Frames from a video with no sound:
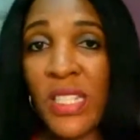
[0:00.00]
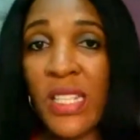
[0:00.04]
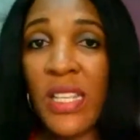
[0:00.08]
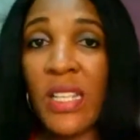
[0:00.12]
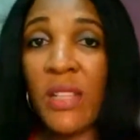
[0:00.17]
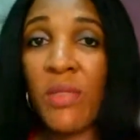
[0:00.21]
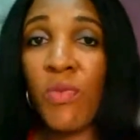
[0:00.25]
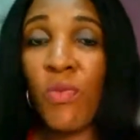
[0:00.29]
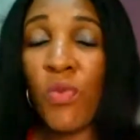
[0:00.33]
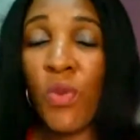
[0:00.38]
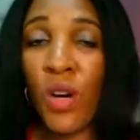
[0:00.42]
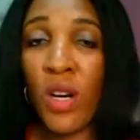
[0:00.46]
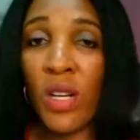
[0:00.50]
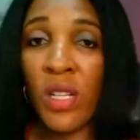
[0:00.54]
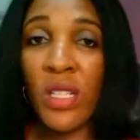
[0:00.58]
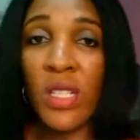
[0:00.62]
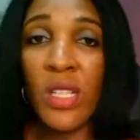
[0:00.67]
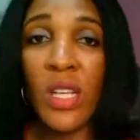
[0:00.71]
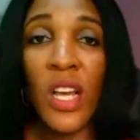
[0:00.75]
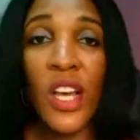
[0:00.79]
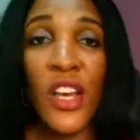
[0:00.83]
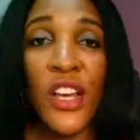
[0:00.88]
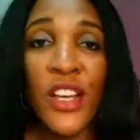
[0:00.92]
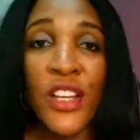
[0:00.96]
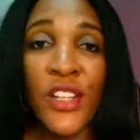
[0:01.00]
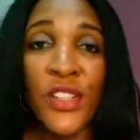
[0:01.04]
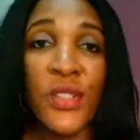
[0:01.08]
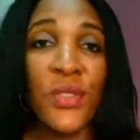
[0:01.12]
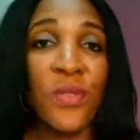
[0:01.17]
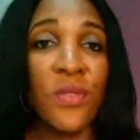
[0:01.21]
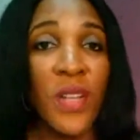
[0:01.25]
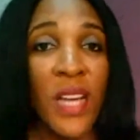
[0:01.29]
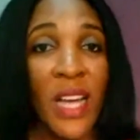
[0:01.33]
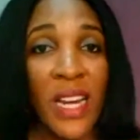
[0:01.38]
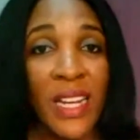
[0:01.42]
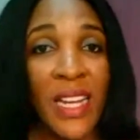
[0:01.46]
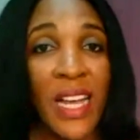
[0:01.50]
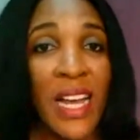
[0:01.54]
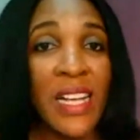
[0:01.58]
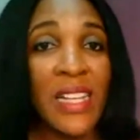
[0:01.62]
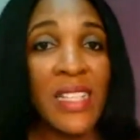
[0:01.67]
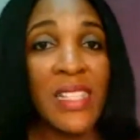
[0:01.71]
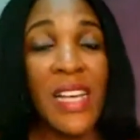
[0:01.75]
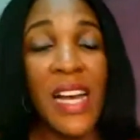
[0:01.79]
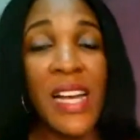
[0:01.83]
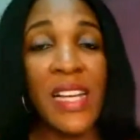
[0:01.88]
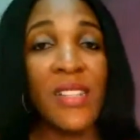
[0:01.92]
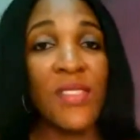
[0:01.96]
Put in one, you
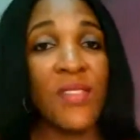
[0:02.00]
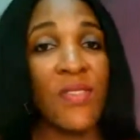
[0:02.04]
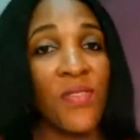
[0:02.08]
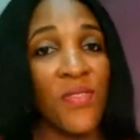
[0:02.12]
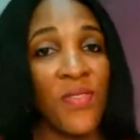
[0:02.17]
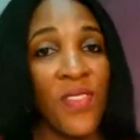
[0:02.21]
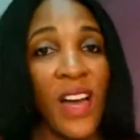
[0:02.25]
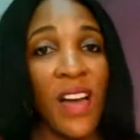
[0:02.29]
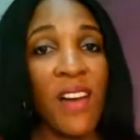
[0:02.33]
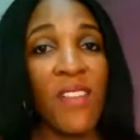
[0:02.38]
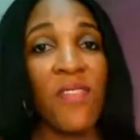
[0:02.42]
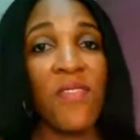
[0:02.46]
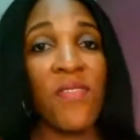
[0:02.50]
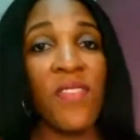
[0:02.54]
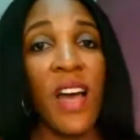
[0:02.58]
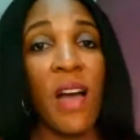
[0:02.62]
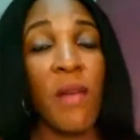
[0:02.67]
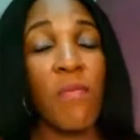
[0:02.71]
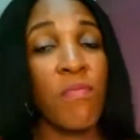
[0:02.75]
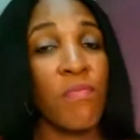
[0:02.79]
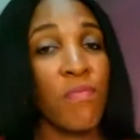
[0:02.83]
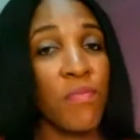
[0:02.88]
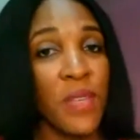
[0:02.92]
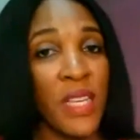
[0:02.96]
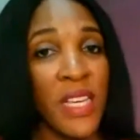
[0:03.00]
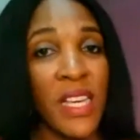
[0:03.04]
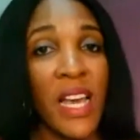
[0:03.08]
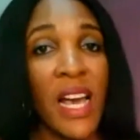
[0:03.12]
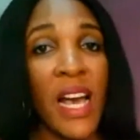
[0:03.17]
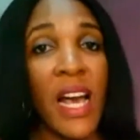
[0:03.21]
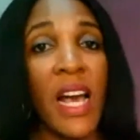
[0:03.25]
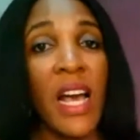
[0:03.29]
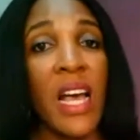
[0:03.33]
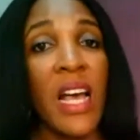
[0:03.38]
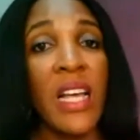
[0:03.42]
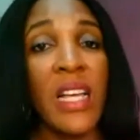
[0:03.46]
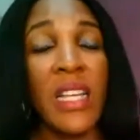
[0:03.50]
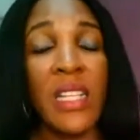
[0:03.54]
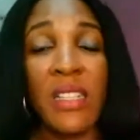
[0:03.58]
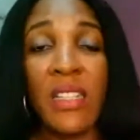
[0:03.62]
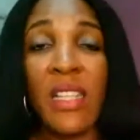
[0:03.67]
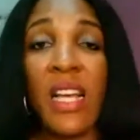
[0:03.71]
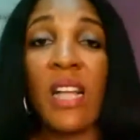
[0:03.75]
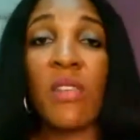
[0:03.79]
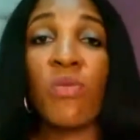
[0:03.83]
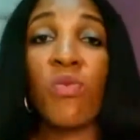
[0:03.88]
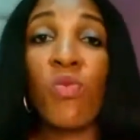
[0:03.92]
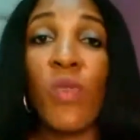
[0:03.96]
realize that it's far, far bigger
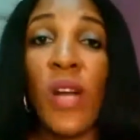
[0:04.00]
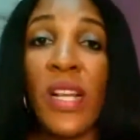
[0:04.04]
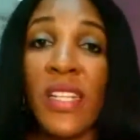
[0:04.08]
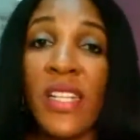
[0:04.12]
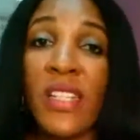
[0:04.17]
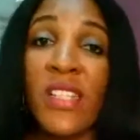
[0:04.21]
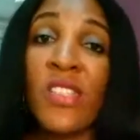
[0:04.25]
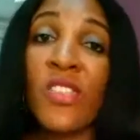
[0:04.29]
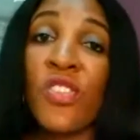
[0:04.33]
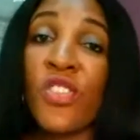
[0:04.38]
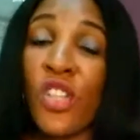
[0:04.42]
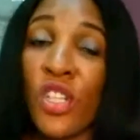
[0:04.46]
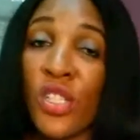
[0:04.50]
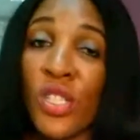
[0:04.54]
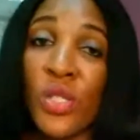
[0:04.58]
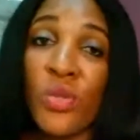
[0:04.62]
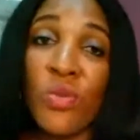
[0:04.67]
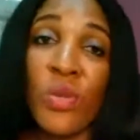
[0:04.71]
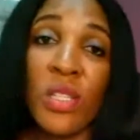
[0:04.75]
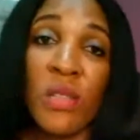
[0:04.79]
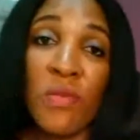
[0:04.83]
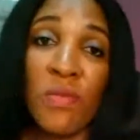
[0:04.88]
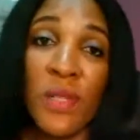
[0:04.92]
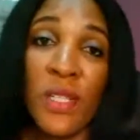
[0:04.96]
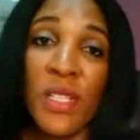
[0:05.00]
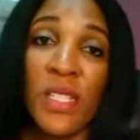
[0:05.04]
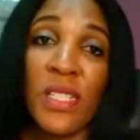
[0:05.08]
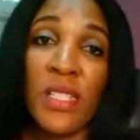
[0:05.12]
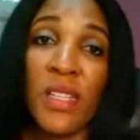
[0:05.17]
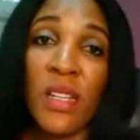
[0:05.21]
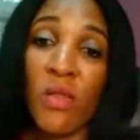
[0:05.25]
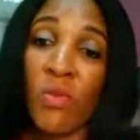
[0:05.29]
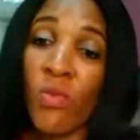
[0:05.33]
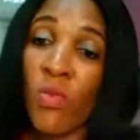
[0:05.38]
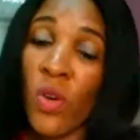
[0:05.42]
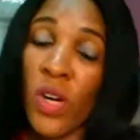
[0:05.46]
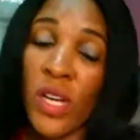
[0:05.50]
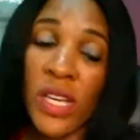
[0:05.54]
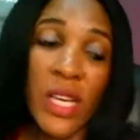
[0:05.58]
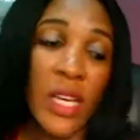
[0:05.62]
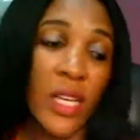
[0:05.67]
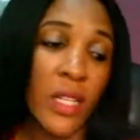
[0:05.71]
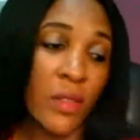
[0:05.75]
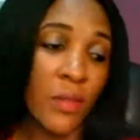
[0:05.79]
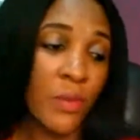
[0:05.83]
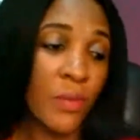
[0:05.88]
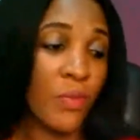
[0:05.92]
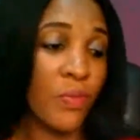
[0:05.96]
than when it's just one person
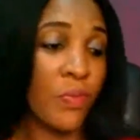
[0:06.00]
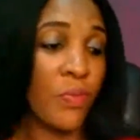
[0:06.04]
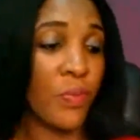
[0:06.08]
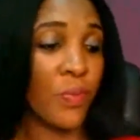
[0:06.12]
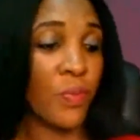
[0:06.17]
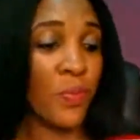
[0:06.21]
working.